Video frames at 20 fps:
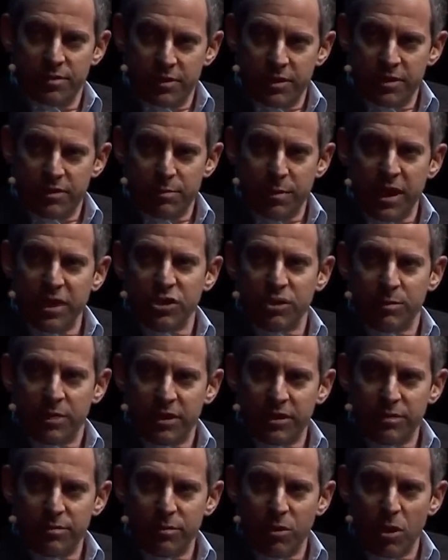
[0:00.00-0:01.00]
this
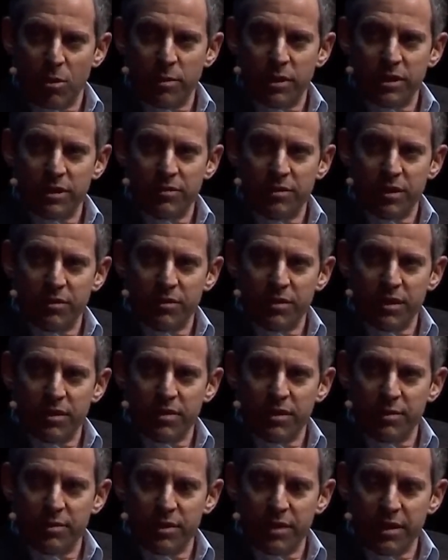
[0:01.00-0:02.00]
measurement moment of, of uh,
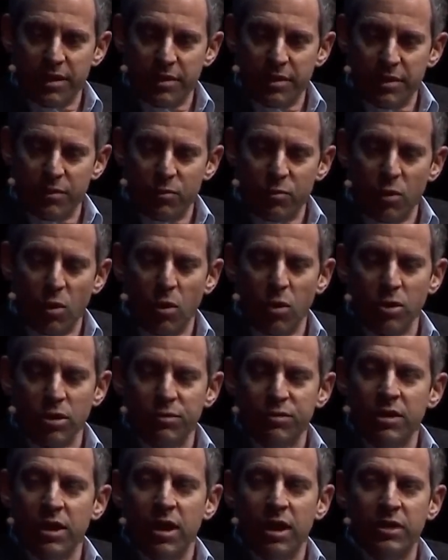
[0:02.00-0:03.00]
the, the role
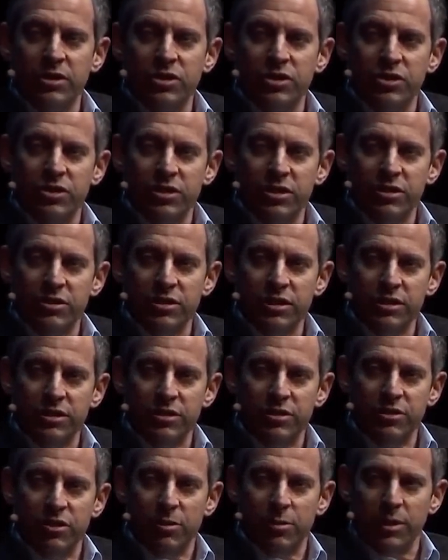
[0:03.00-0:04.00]
of consciousness in
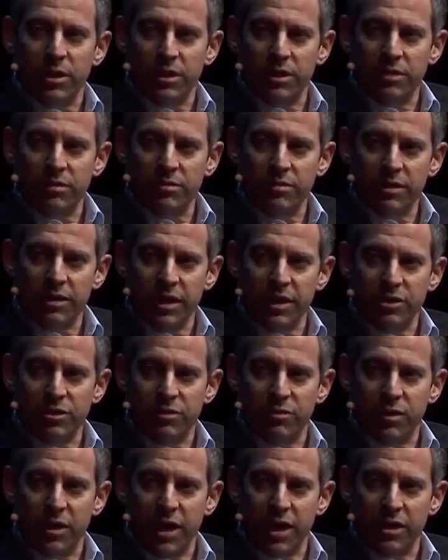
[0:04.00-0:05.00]
determining the
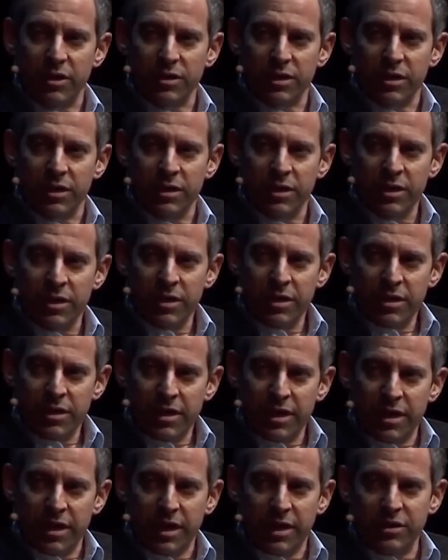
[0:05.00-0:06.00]
nature of reality.
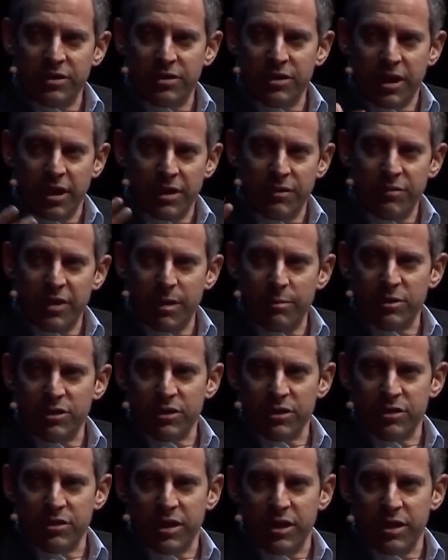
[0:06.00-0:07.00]
And Einstein
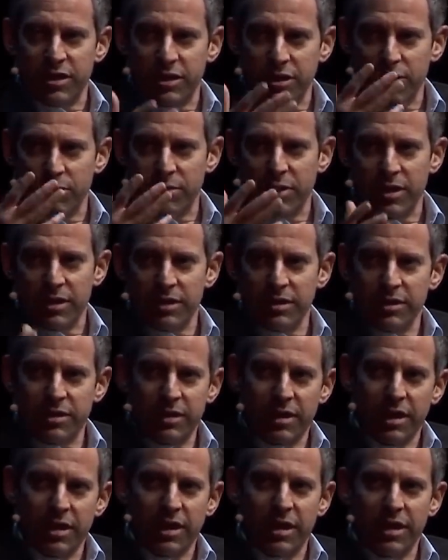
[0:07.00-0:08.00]
famously said, you know, I,
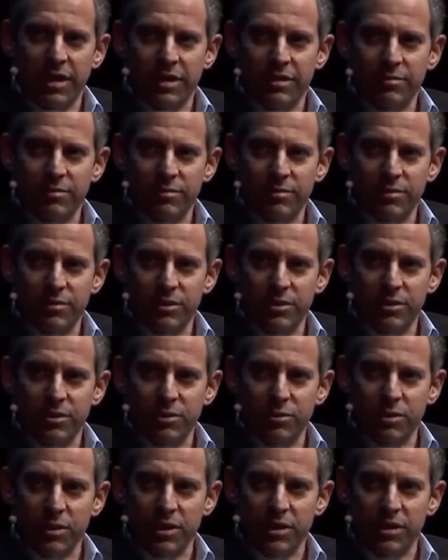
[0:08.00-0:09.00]
I, I, do, do,
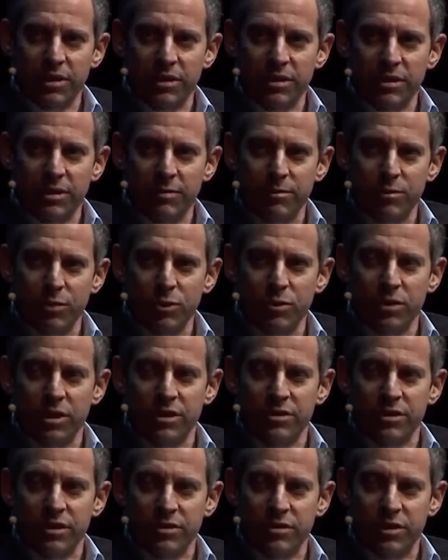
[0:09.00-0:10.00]
you really think that the moon
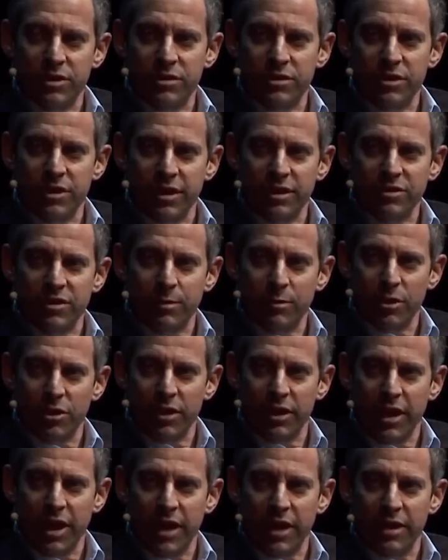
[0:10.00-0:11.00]
doesn't exist unless I'm
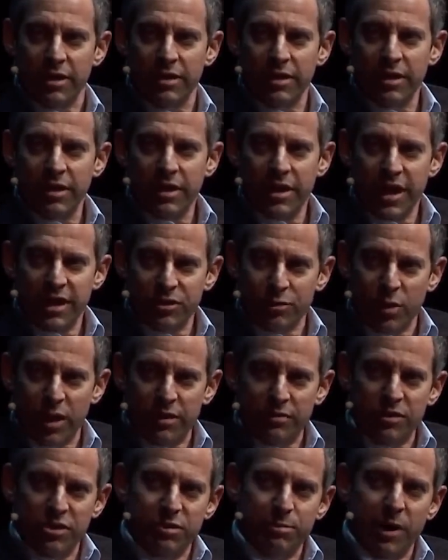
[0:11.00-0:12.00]
looking at it as a
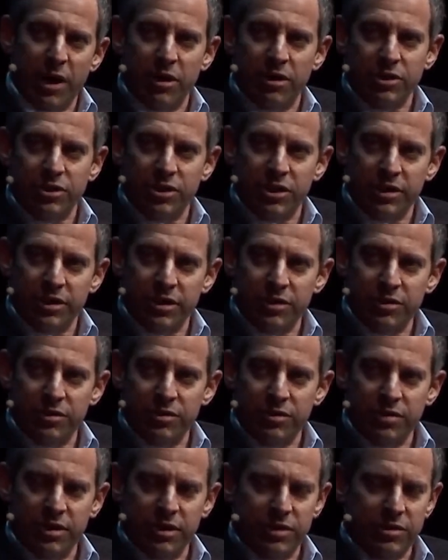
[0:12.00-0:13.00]
way of disparaging
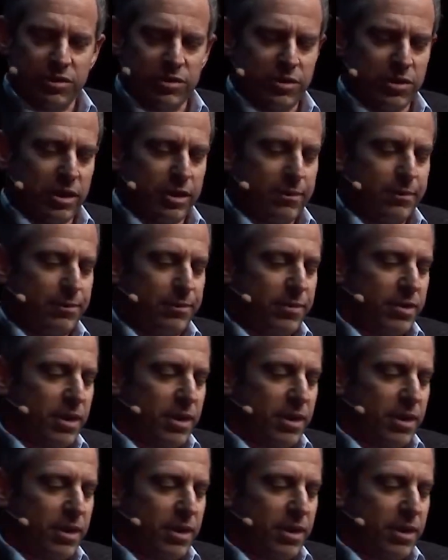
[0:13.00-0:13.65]
this, this uh,